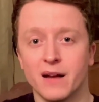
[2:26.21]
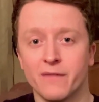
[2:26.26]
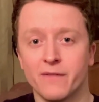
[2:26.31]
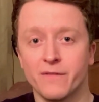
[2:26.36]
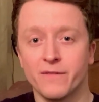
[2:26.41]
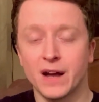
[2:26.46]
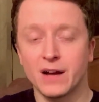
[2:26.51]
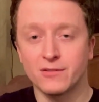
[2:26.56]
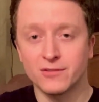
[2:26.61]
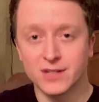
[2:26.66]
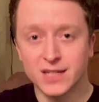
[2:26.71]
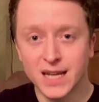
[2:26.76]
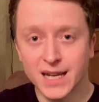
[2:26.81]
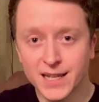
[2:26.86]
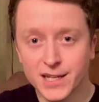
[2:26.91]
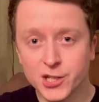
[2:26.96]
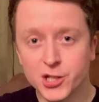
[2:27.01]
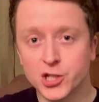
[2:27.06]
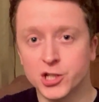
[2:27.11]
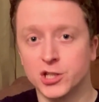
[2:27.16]

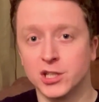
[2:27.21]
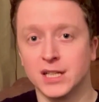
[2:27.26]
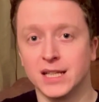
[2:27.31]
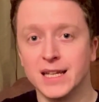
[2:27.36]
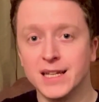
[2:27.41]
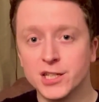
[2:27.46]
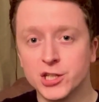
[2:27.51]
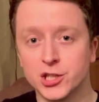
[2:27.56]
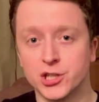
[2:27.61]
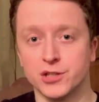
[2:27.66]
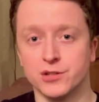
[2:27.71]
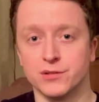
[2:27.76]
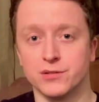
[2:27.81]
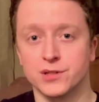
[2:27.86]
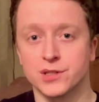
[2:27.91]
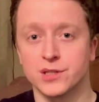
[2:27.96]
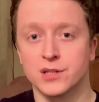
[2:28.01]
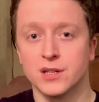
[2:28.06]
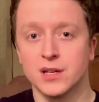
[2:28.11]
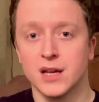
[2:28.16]
foundational
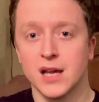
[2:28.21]
issues.